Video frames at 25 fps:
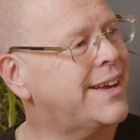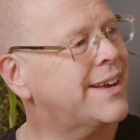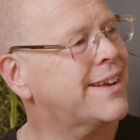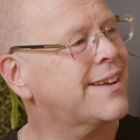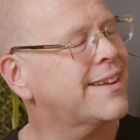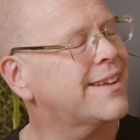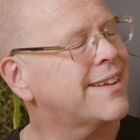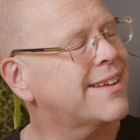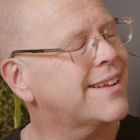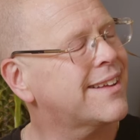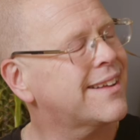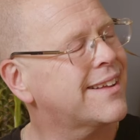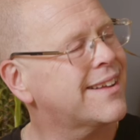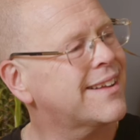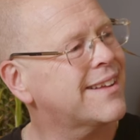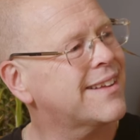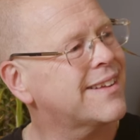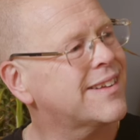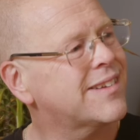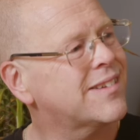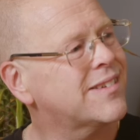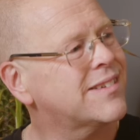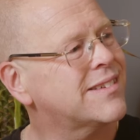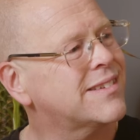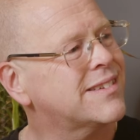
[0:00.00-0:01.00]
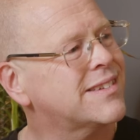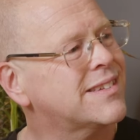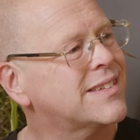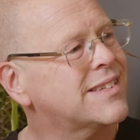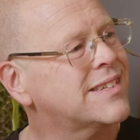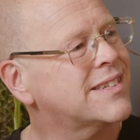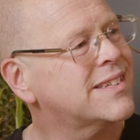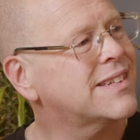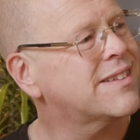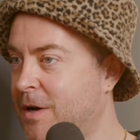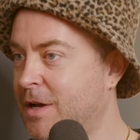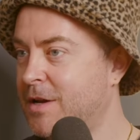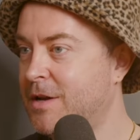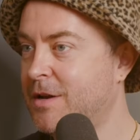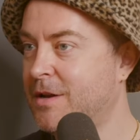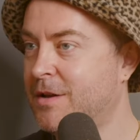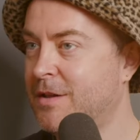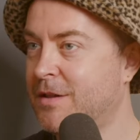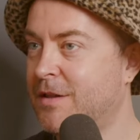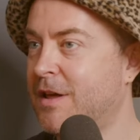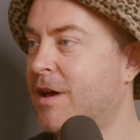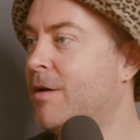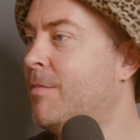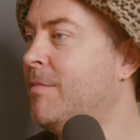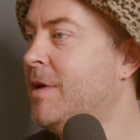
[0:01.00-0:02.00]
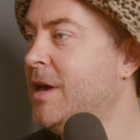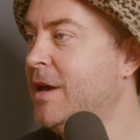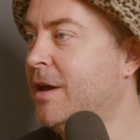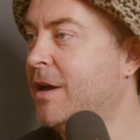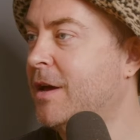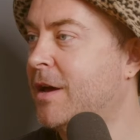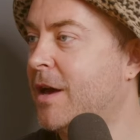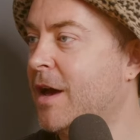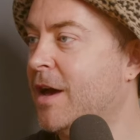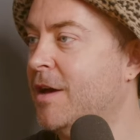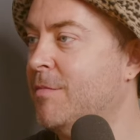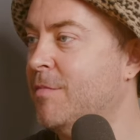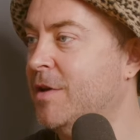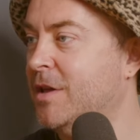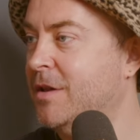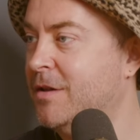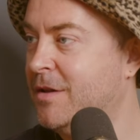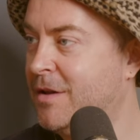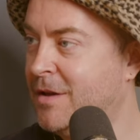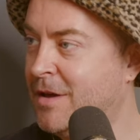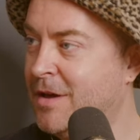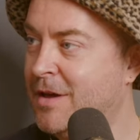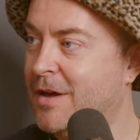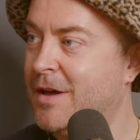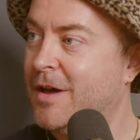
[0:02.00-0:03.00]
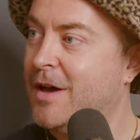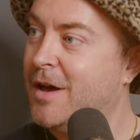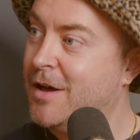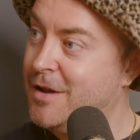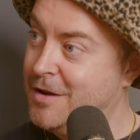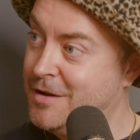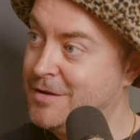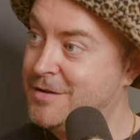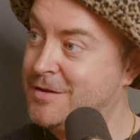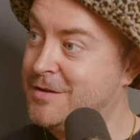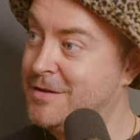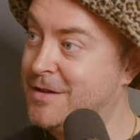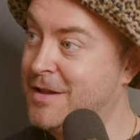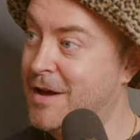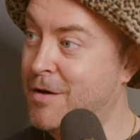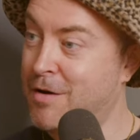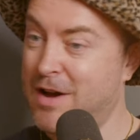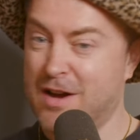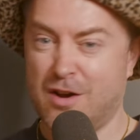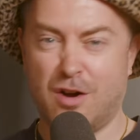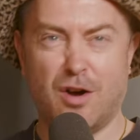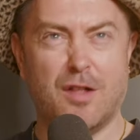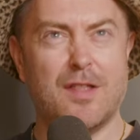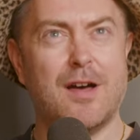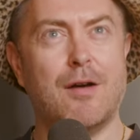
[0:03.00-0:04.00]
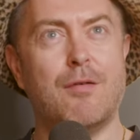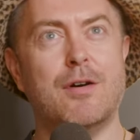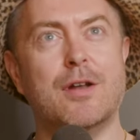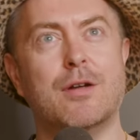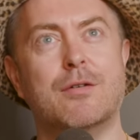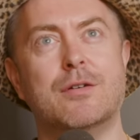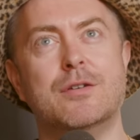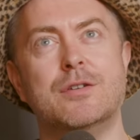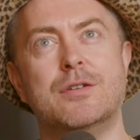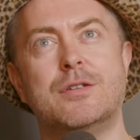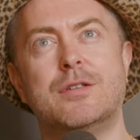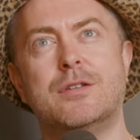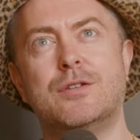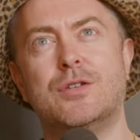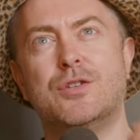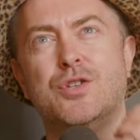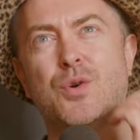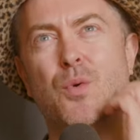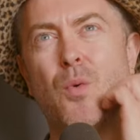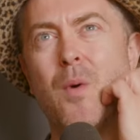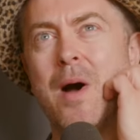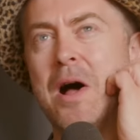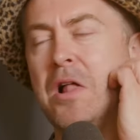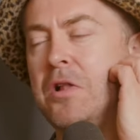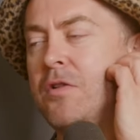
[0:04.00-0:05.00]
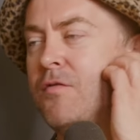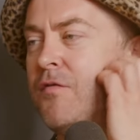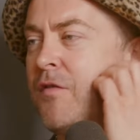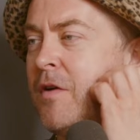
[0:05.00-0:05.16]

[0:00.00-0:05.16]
So that's when the Amiga came in, and I got that when I was 12.